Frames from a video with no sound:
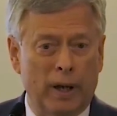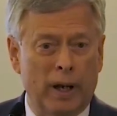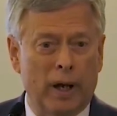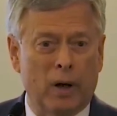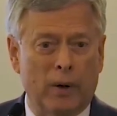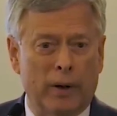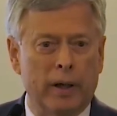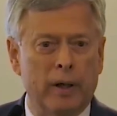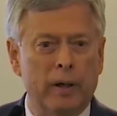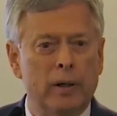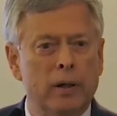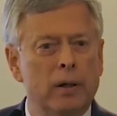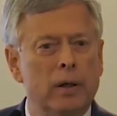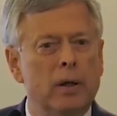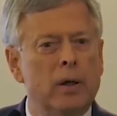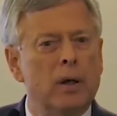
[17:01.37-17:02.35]
area.
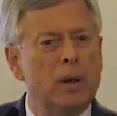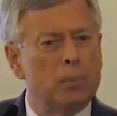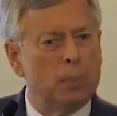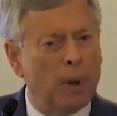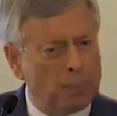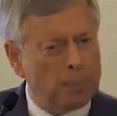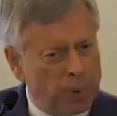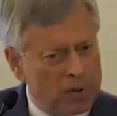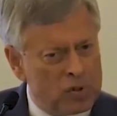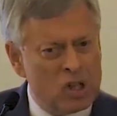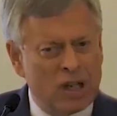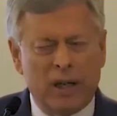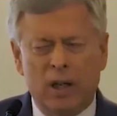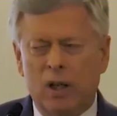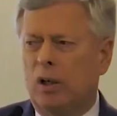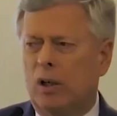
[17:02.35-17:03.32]
But
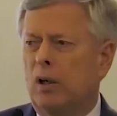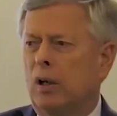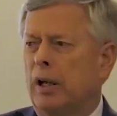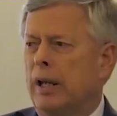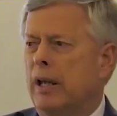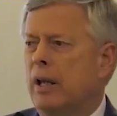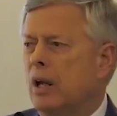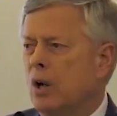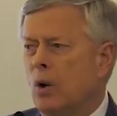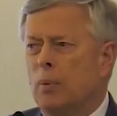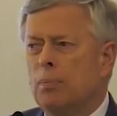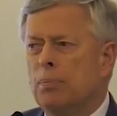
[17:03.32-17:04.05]
particularly here in